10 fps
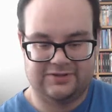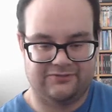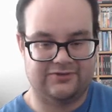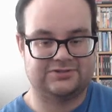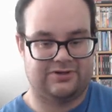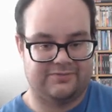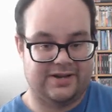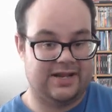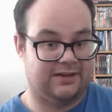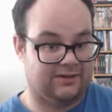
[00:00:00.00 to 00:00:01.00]
The first
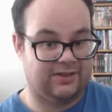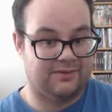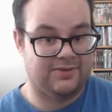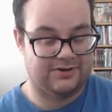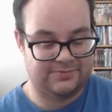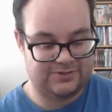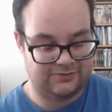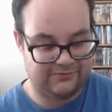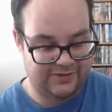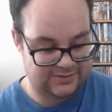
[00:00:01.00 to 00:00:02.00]
Darkman had a lot of better
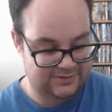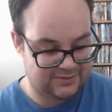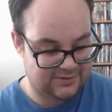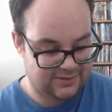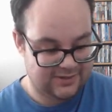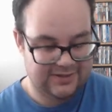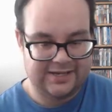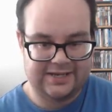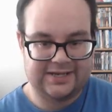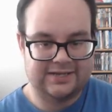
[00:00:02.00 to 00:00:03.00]
special effects.
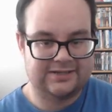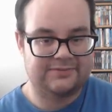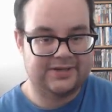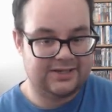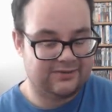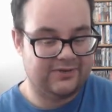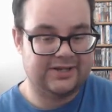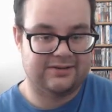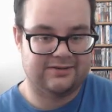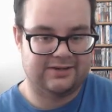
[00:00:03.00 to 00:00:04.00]
Again, in the beginning,
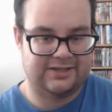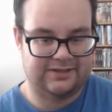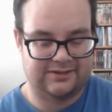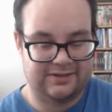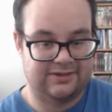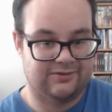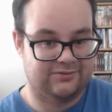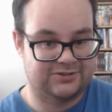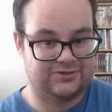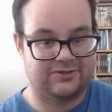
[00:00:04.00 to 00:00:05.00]
we didn't,
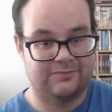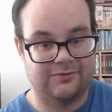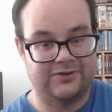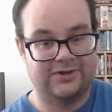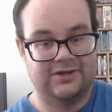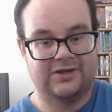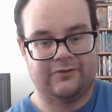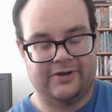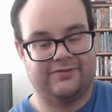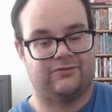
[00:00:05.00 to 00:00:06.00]
the start of the movie,
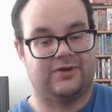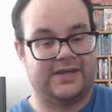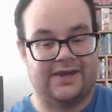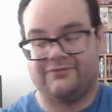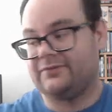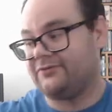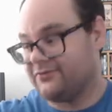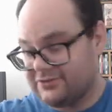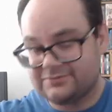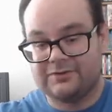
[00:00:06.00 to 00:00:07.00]
we have to recap from the
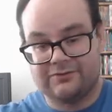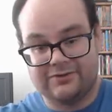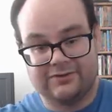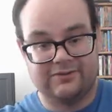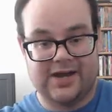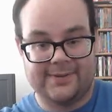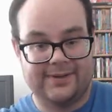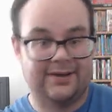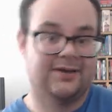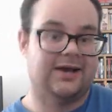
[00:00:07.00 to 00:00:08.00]
first movie what
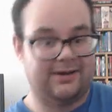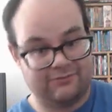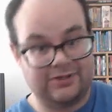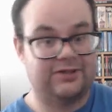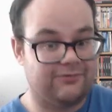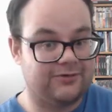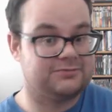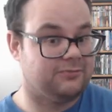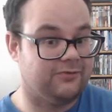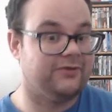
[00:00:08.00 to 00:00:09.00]
happened. I've seen the
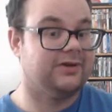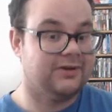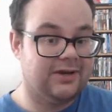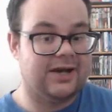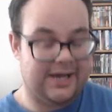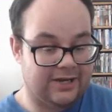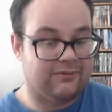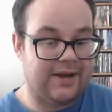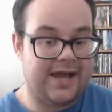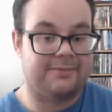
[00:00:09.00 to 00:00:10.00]
first movie. I
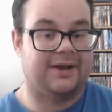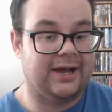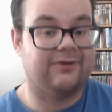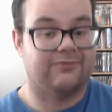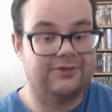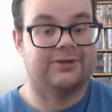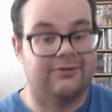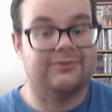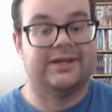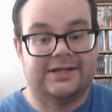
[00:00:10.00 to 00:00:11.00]
know what happened. You
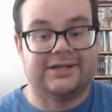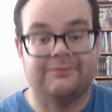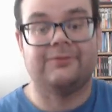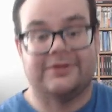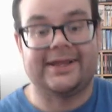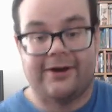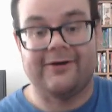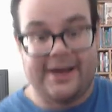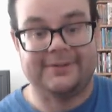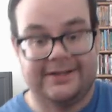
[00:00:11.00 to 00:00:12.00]
don't need to tell me what the
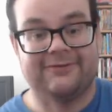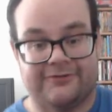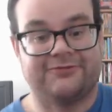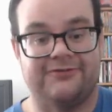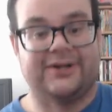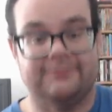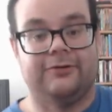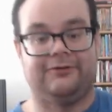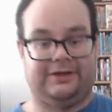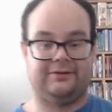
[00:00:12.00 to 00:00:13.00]
hell happened in the first fucking
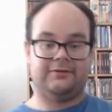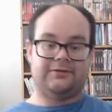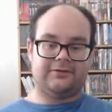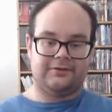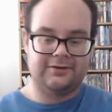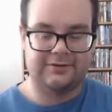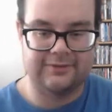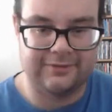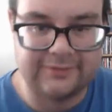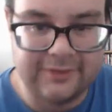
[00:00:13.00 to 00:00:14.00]
movie.
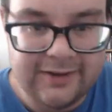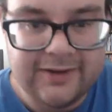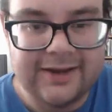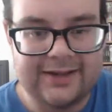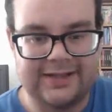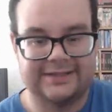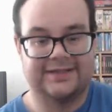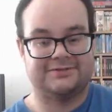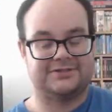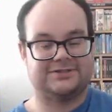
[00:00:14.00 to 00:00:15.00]

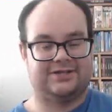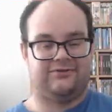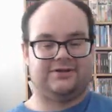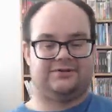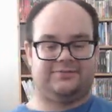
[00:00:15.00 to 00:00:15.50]
That was just annoying